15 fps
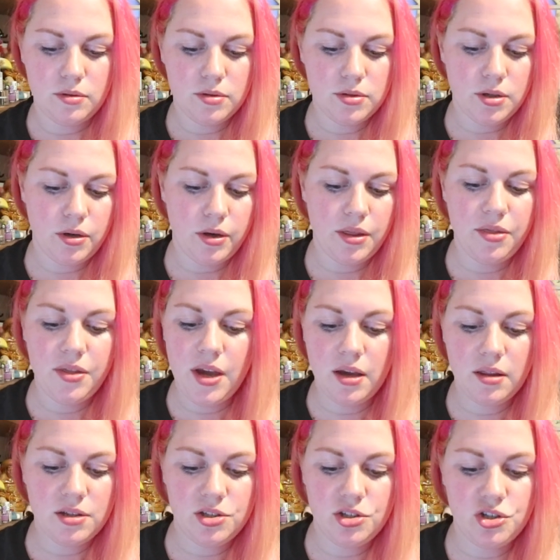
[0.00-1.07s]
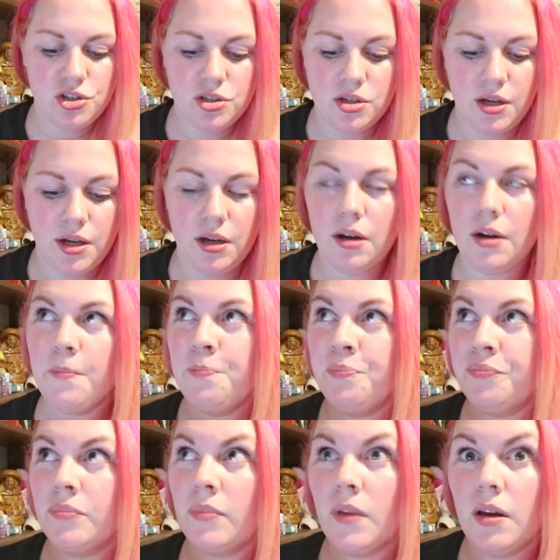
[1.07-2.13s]
so i think this is just like
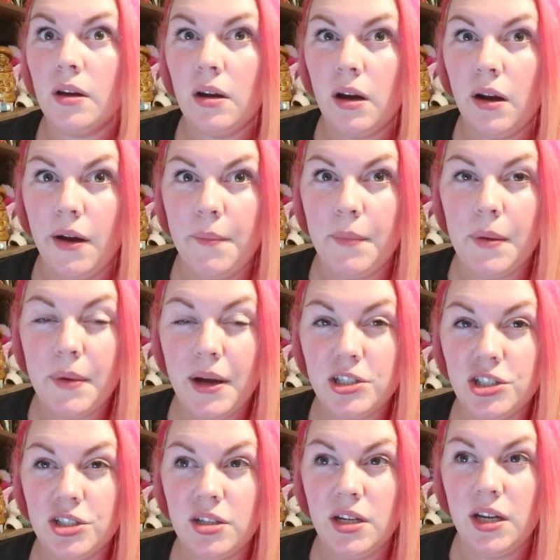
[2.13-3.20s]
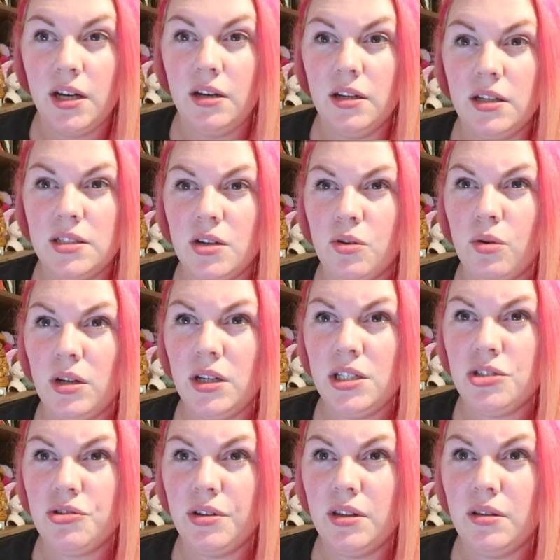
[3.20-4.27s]
um, imagine in is it quality
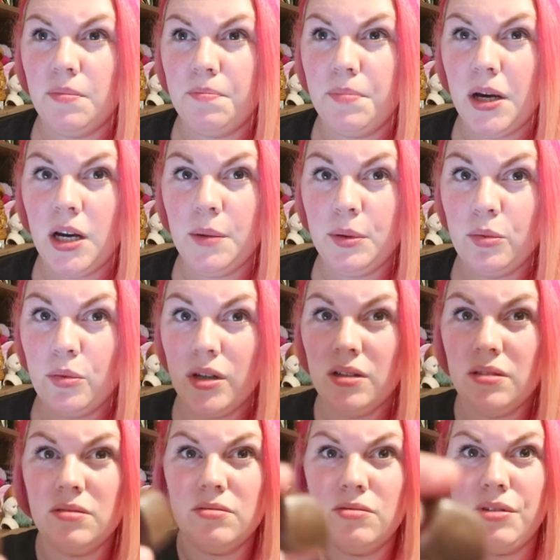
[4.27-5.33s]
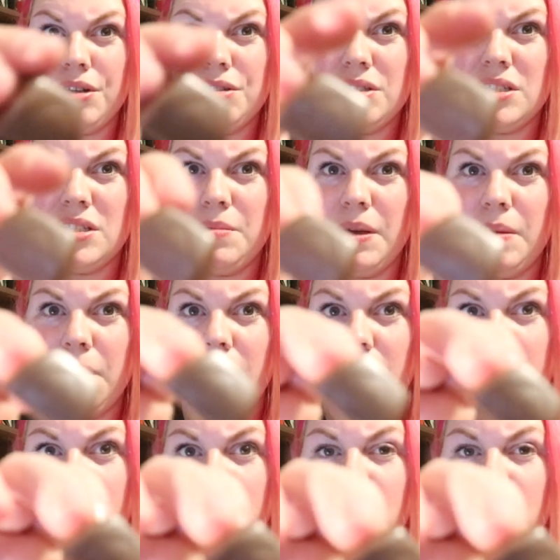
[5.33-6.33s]
street the purple one or roses the big purple